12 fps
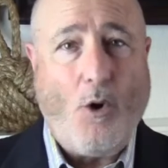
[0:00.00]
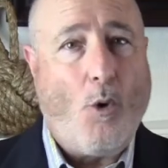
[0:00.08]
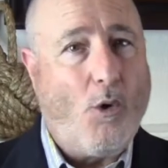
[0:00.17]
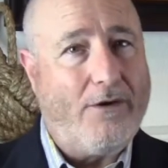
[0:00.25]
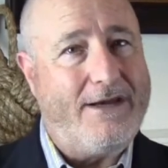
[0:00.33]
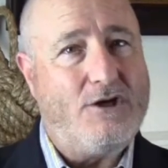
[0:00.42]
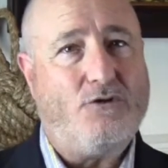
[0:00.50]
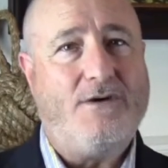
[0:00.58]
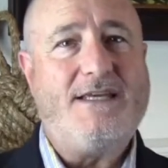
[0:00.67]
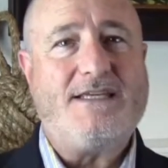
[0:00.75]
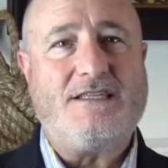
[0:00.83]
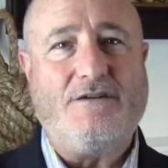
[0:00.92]
or
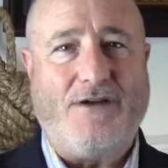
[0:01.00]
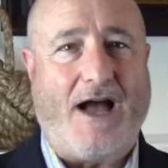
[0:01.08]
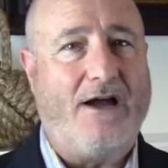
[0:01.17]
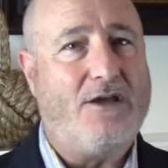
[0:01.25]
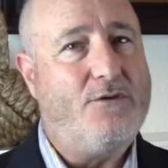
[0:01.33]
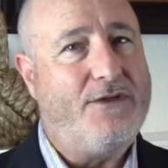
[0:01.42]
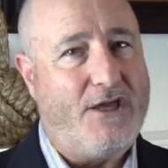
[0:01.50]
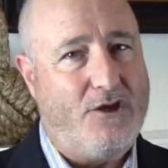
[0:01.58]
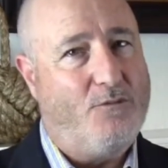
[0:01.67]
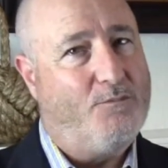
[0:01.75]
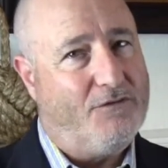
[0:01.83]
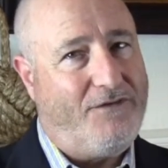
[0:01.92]
increase the value that
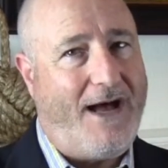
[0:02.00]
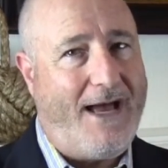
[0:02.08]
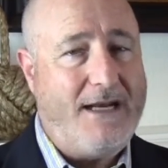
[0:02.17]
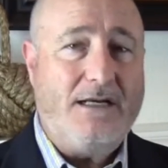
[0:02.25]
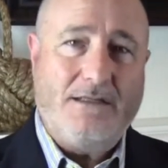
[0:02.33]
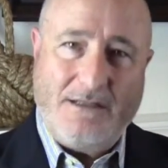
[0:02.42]
you provide.